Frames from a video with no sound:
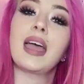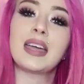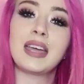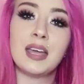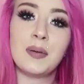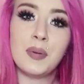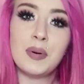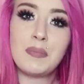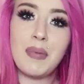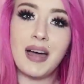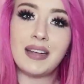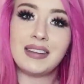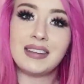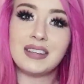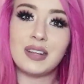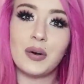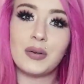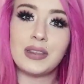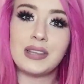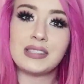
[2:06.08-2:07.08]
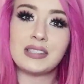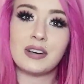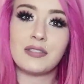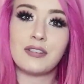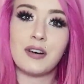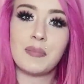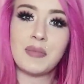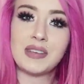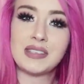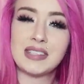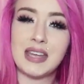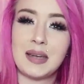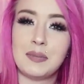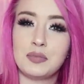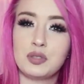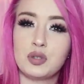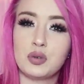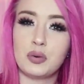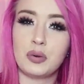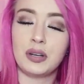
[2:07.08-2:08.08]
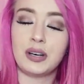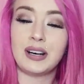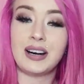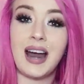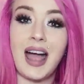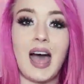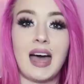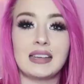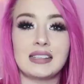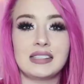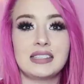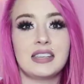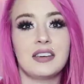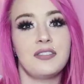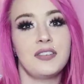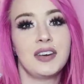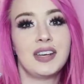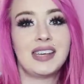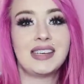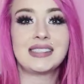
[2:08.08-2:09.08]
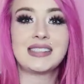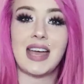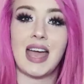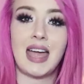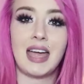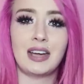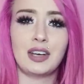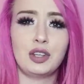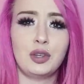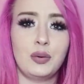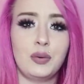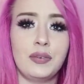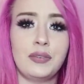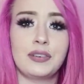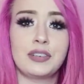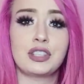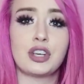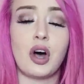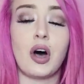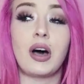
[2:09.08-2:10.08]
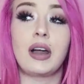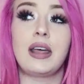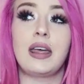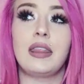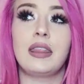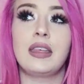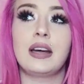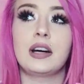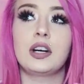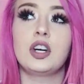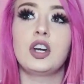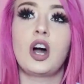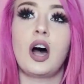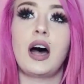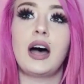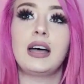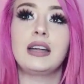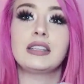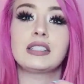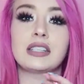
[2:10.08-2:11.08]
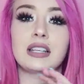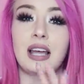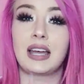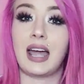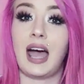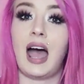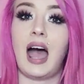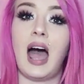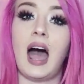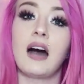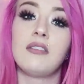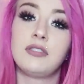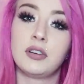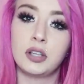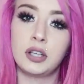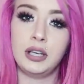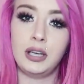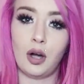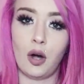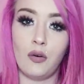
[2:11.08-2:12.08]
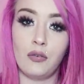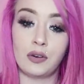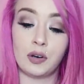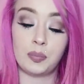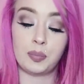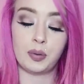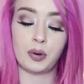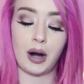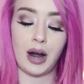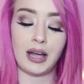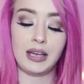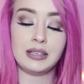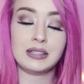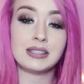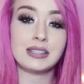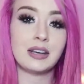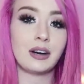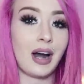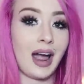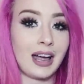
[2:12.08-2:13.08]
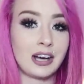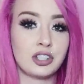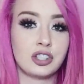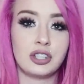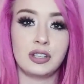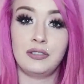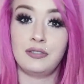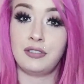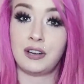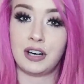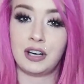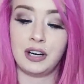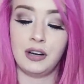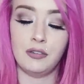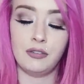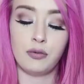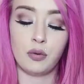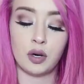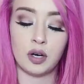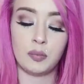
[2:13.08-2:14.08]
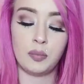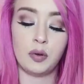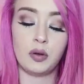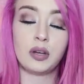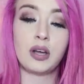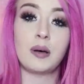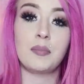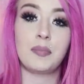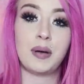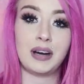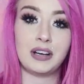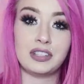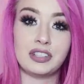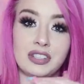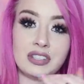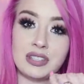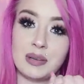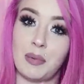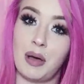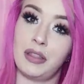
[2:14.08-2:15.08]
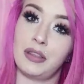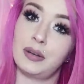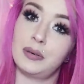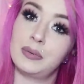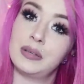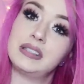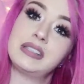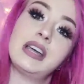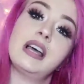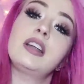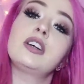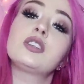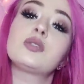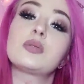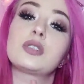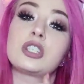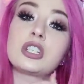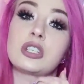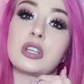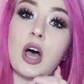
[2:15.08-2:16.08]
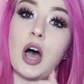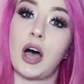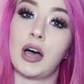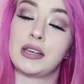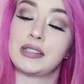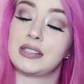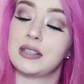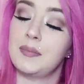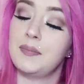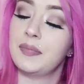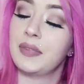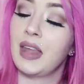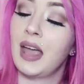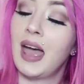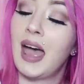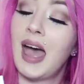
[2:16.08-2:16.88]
And keep in mind that though these are from the same jeweler as Tiffany's and Louis Vuitton, they're not like heavily overpriced. They're actually very affordable compared to some other retailers, which is awesome.